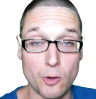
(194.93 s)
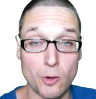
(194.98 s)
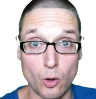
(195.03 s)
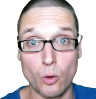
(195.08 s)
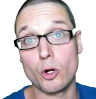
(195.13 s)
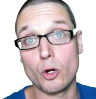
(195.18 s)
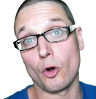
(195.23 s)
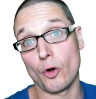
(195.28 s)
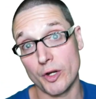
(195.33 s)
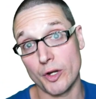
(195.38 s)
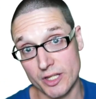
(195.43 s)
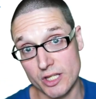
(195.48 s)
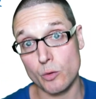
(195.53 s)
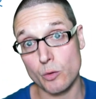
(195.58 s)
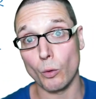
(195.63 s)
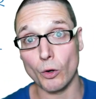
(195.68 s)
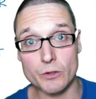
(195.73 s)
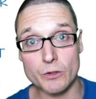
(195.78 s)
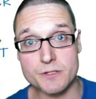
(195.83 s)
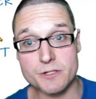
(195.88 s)
occurring
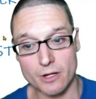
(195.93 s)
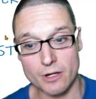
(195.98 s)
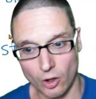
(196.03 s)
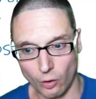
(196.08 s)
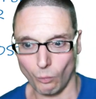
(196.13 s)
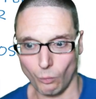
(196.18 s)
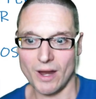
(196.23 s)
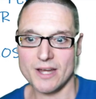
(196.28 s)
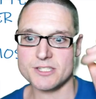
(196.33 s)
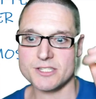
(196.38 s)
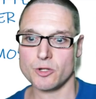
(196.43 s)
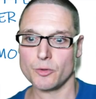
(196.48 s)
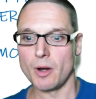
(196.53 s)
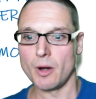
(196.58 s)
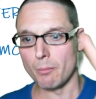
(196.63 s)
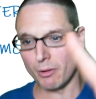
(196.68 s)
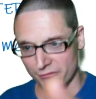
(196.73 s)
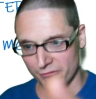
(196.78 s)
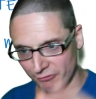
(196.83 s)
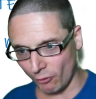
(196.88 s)
keywords. All right, so number
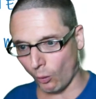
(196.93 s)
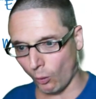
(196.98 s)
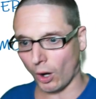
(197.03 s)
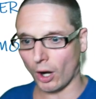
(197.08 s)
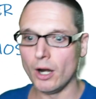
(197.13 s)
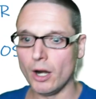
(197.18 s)
four,